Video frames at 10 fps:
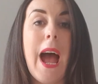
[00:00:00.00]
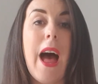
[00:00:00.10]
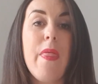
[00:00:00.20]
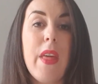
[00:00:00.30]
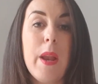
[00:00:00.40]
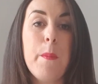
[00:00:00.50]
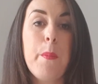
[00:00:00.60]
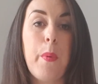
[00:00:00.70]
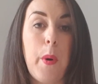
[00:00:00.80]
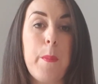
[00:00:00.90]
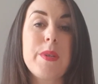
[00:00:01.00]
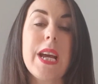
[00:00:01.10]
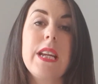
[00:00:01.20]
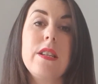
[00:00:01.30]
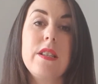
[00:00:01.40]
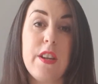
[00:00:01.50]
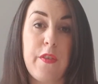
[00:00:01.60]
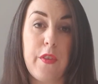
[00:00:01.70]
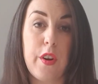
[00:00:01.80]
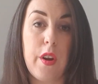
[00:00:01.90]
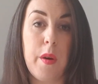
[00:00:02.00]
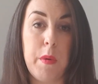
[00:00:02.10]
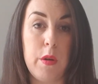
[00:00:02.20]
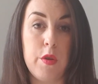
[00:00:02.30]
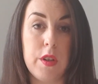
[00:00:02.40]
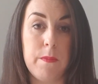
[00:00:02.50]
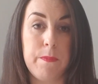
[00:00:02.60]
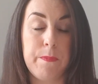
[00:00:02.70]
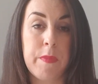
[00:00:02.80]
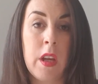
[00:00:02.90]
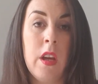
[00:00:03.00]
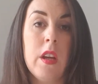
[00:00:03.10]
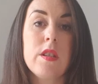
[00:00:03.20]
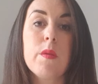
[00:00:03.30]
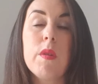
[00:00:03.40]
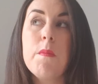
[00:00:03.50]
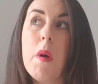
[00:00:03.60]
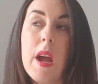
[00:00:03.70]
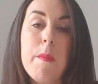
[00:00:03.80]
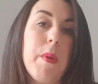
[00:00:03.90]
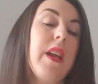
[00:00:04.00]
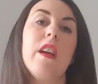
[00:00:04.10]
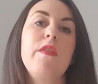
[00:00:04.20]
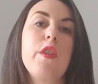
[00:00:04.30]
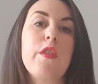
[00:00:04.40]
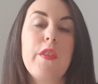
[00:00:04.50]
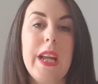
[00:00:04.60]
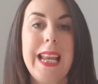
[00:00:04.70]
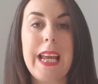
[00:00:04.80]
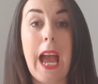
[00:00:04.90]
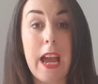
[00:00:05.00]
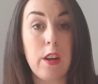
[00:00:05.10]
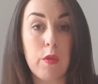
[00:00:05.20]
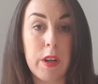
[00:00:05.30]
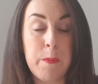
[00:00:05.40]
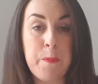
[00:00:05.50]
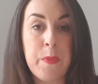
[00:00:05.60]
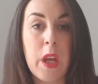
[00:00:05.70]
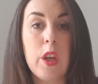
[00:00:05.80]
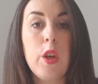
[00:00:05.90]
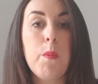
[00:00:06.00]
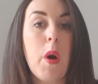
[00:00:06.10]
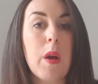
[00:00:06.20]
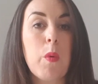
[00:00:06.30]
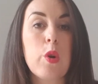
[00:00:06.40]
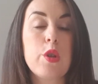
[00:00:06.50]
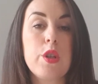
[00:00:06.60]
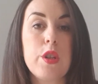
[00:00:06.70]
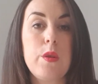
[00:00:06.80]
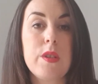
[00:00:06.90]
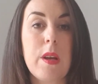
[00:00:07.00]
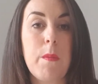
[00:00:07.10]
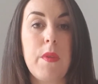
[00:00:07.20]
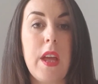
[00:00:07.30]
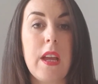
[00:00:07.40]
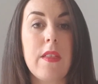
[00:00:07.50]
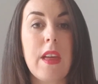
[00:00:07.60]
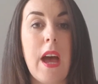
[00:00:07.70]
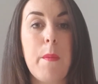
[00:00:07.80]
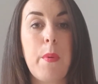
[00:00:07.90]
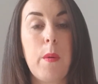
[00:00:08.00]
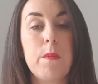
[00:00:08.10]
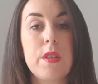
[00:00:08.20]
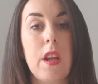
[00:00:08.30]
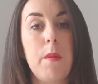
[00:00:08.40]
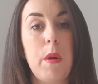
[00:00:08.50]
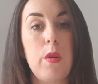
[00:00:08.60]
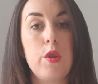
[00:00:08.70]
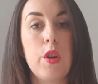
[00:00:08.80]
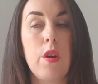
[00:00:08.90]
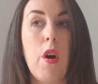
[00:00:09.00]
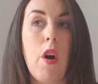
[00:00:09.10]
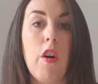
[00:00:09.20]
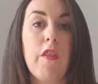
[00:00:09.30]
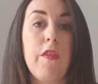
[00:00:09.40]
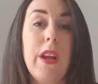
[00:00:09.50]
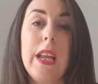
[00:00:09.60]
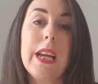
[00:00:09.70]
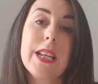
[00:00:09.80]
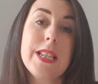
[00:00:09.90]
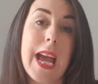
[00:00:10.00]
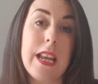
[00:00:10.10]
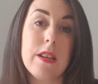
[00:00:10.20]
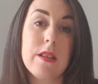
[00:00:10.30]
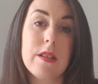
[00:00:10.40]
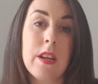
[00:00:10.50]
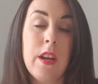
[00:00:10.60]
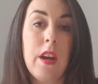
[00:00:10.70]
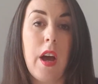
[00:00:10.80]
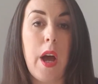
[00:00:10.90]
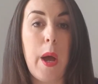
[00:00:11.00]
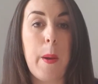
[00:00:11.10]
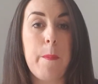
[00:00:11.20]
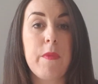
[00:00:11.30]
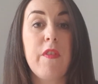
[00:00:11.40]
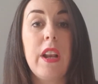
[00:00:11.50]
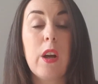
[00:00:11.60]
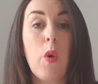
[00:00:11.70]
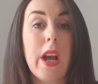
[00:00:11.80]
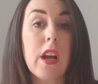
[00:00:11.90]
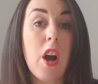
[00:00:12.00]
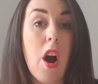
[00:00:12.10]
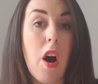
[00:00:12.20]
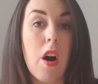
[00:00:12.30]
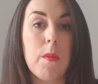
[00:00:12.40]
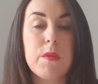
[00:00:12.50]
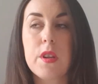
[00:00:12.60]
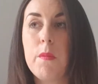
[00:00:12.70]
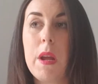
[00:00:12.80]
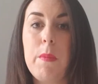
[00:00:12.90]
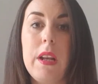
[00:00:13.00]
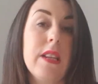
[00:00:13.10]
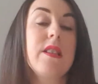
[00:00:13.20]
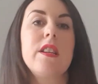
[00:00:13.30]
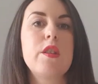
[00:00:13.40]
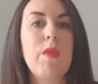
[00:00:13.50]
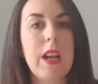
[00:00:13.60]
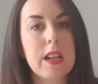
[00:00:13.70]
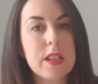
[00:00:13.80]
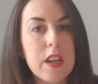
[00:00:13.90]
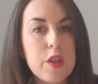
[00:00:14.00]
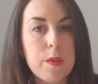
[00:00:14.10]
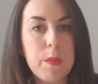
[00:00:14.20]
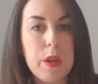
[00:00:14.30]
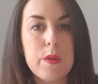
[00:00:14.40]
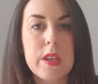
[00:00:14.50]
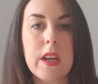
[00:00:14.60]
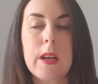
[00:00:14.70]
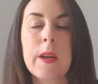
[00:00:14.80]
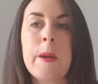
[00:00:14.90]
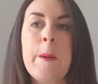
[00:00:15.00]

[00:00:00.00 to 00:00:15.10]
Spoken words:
and then prompt a different emotion. So it might be, if you're feeling angry, you might want to do something that prompts an emotion of feeling content, feeling quite calm. So maybe listening to relaxation music.